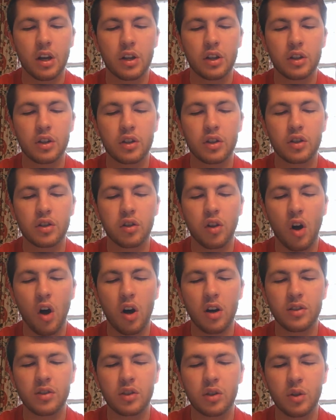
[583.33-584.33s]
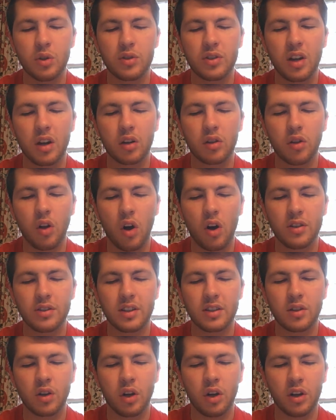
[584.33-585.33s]
Sloths use their claws
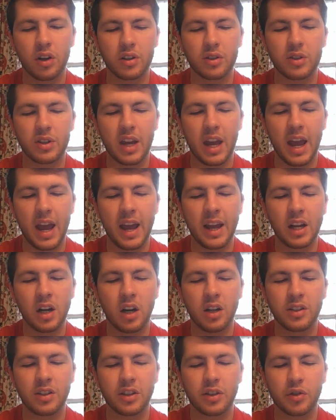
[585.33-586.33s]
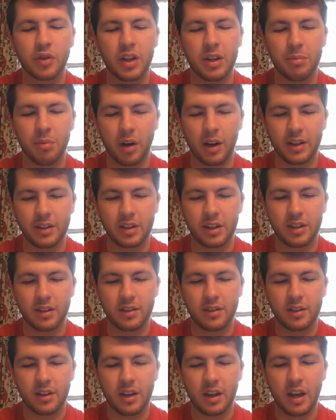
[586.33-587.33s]
as hooks to hang on to tree
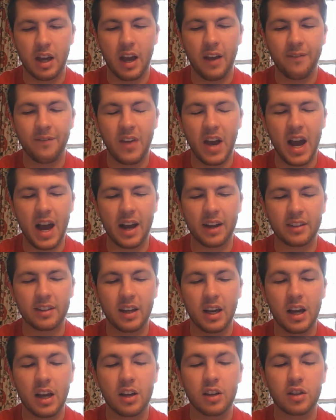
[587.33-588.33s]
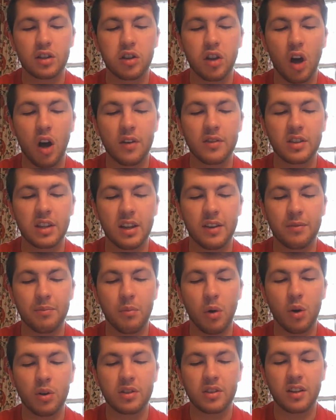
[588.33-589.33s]
branches. In fact, sloths live
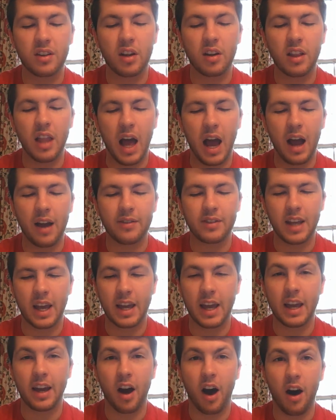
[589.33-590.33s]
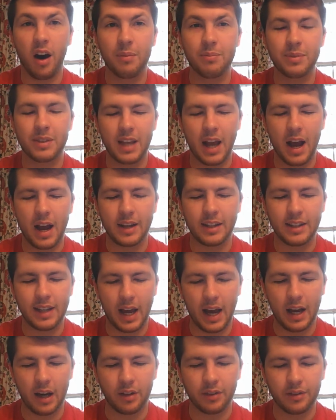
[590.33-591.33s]
most of their lives hanging upside
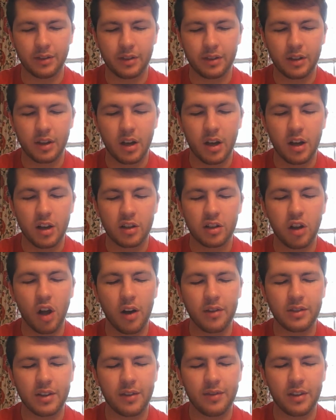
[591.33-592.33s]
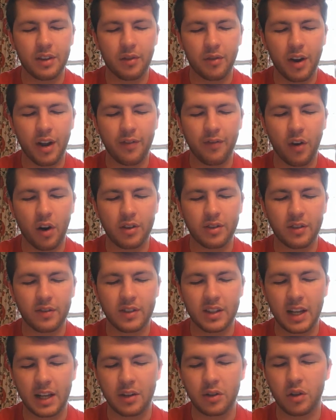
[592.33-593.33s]
down. Sloths live in the rainforests of
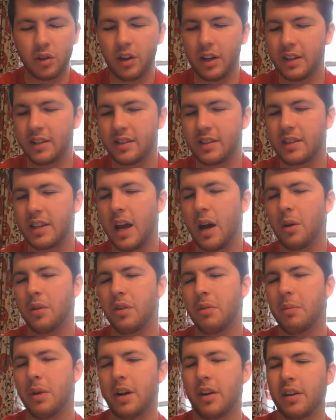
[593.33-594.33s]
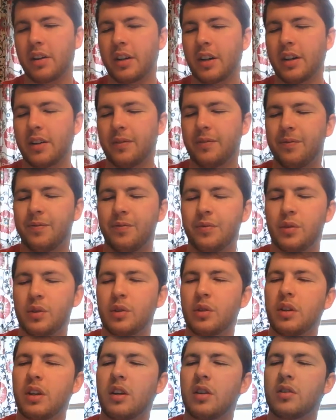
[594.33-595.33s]
Central and South America. So
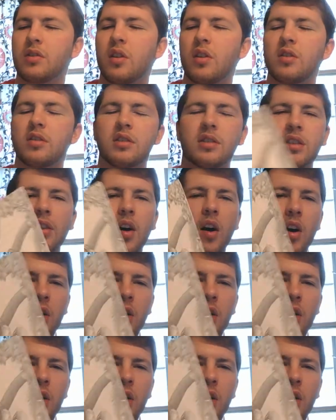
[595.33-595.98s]
here's our sloth.